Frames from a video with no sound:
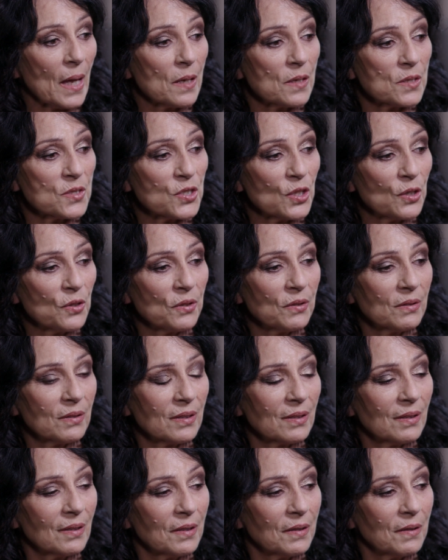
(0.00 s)
So
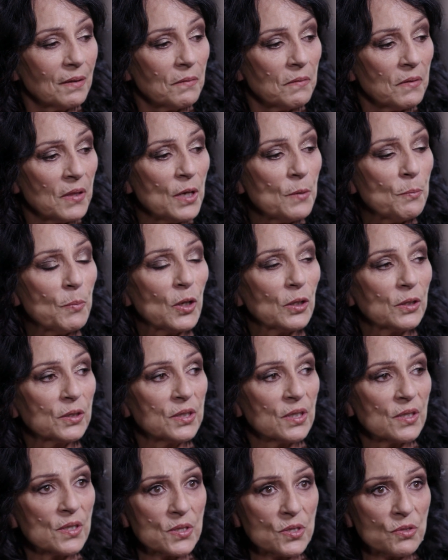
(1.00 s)
their
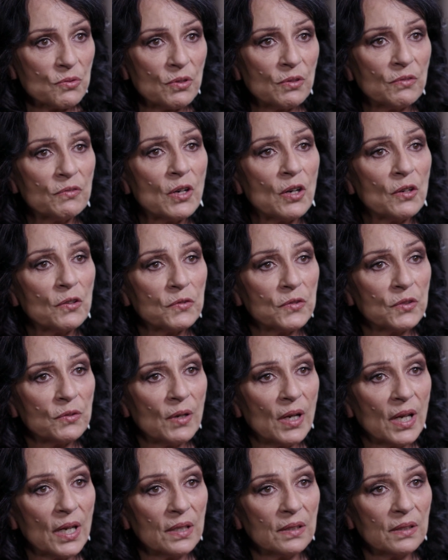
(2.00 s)
politics revolved
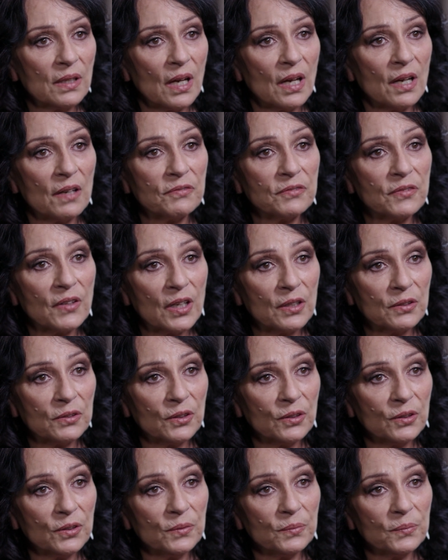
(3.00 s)
around our
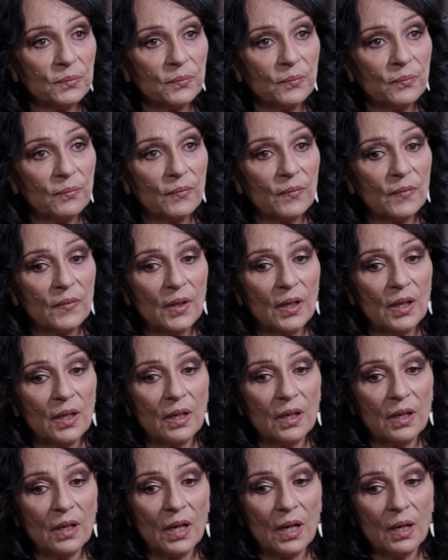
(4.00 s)
whānau,
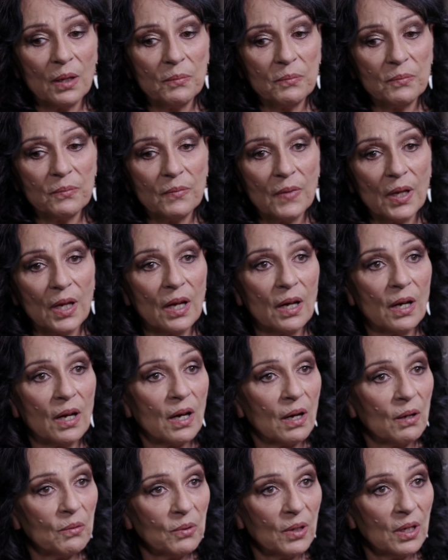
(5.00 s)
our
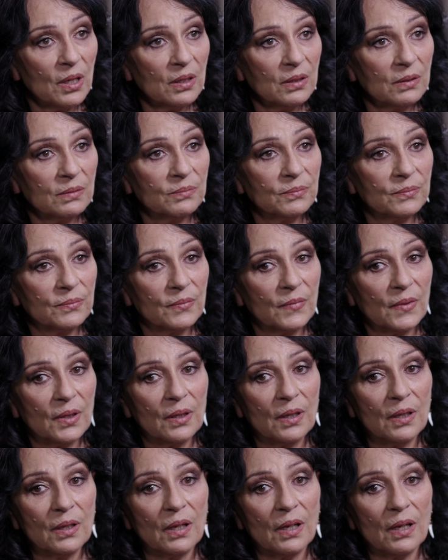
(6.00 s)
awa,
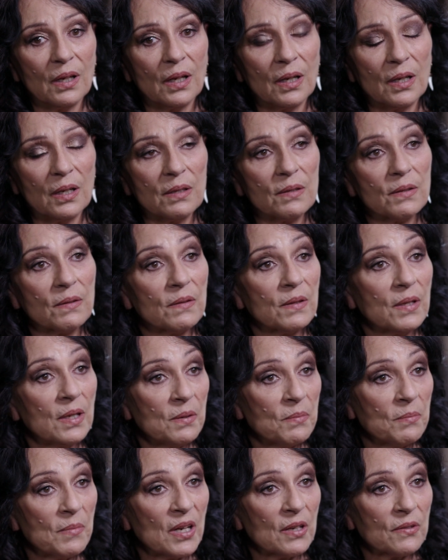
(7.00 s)

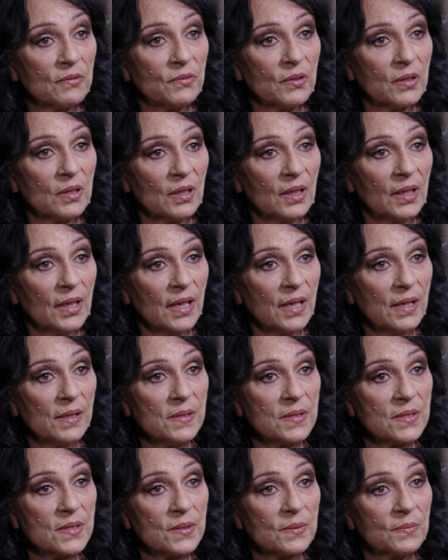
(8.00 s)
their mawhere
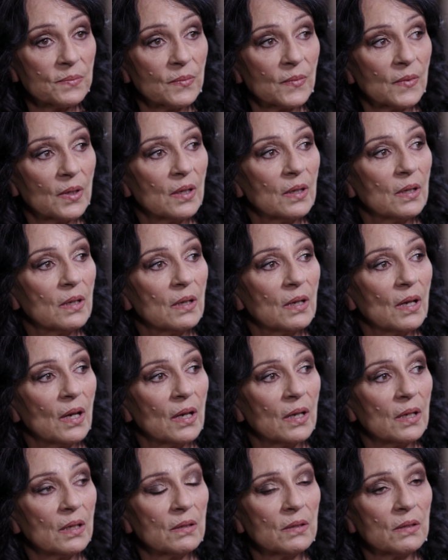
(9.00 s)
lands,
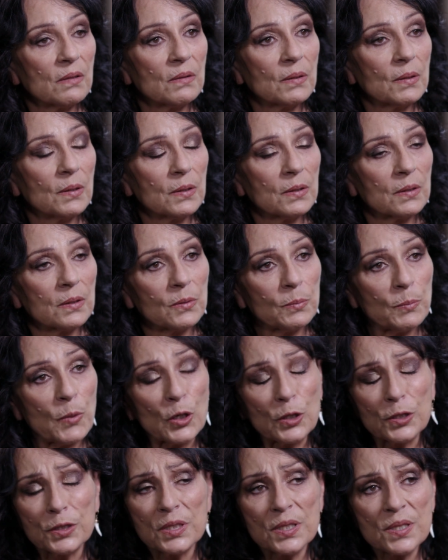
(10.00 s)
the
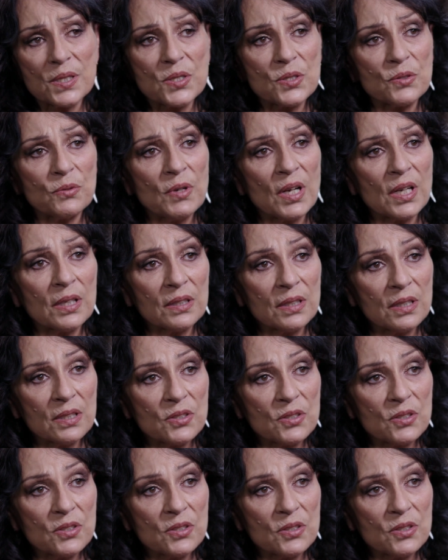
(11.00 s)
politics around the